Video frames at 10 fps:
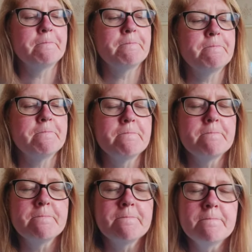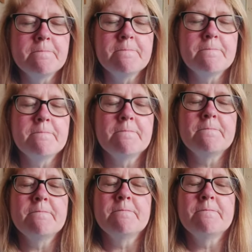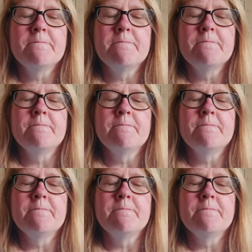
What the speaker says: (no one is talking)